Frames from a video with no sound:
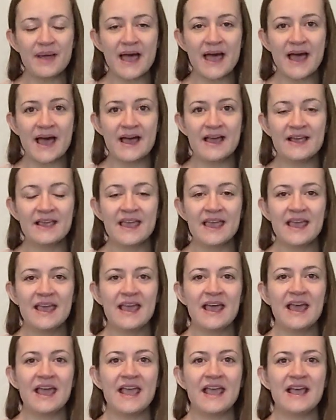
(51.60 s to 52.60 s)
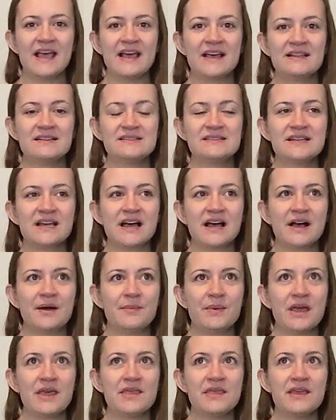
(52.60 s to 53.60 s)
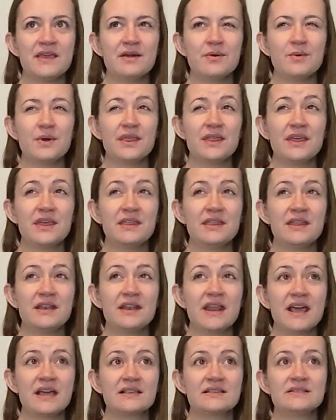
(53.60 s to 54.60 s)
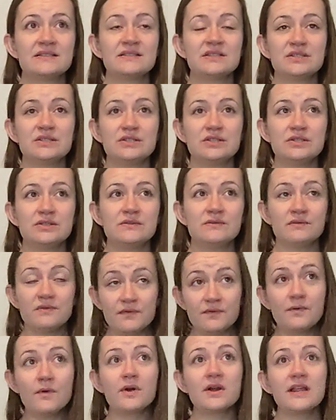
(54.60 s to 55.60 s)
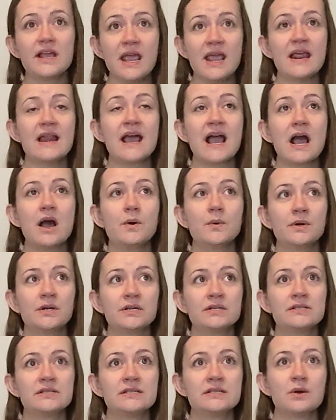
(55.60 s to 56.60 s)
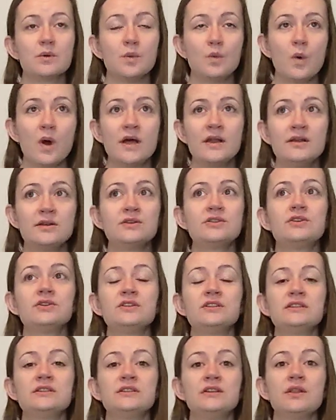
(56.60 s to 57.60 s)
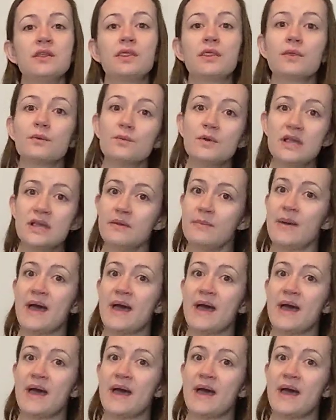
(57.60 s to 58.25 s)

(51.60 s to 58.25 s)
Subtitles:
bag, and I think within the next 48 hours, one turned into 3